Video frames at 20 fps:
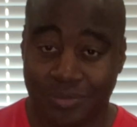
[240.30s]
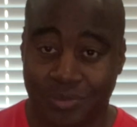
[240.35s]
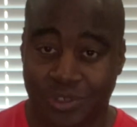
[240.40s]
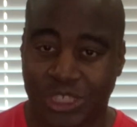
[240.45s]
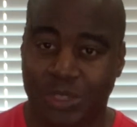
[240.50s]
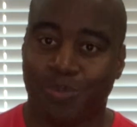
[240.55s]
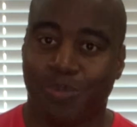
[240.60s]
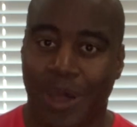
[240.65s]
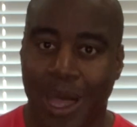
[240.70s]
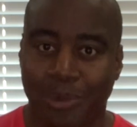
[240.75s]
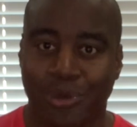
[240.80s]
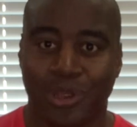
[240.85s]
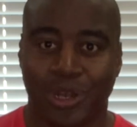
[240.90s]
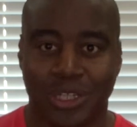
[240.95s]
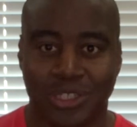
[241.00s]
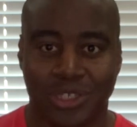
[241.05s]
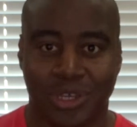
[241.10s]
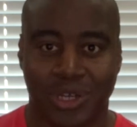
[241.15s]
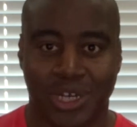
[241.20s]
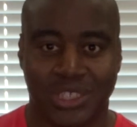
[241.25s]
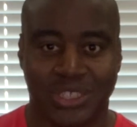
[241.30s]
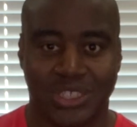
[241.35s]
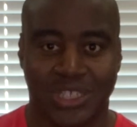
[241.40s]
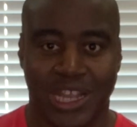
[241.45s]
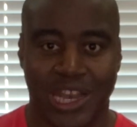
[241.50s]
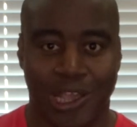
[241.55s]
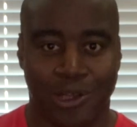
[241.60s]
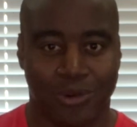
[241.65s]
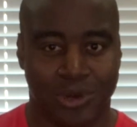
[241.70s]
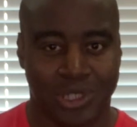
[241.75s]
it's probably going to turn
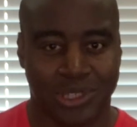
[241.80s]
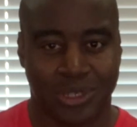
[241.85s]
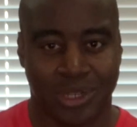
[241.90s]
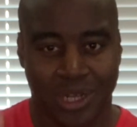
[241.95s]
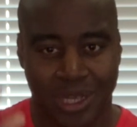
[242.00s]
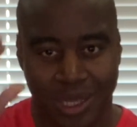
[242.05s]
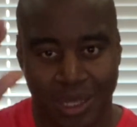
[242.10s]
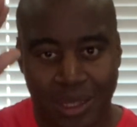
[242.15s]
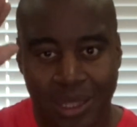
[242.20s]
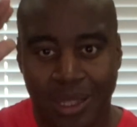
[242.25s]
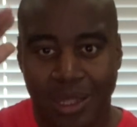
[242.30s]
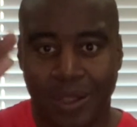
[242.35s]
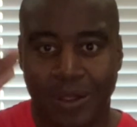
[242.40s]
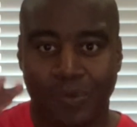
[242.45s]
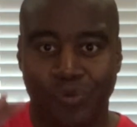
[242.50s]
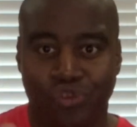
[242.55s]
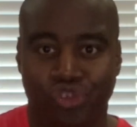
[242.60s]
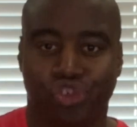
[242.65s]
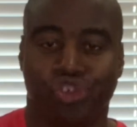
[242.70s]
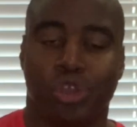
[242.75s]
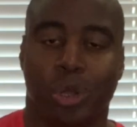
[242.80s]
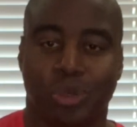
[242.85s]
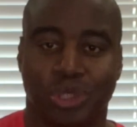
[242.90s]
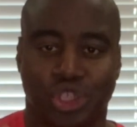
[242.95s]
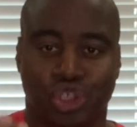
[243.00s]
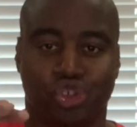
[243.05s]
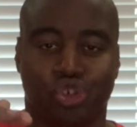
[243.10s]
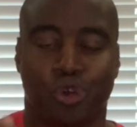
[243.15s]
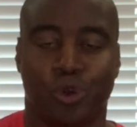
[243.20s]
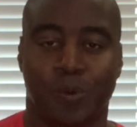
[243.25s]
acidic or it's going to show
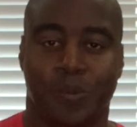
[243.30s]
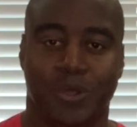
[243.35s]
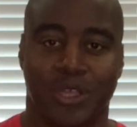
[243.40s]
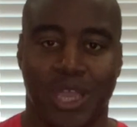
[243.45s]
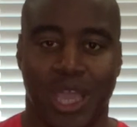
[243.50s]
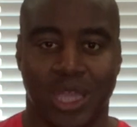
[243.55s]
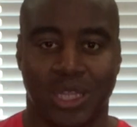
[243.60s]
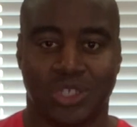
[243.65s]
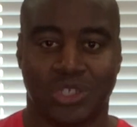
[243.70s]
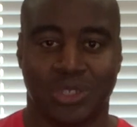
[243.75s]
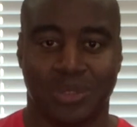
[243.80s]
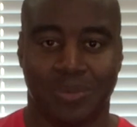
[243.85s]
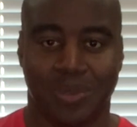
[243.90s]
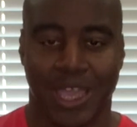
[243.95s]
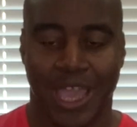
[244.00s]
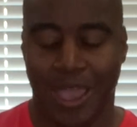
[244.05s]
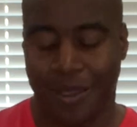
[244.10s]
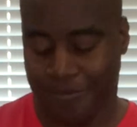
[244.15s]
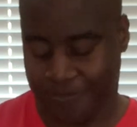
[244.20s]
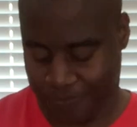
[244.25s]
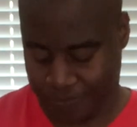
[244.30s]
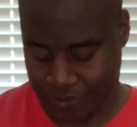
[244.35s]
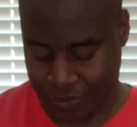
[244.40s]
its true pH. Okay,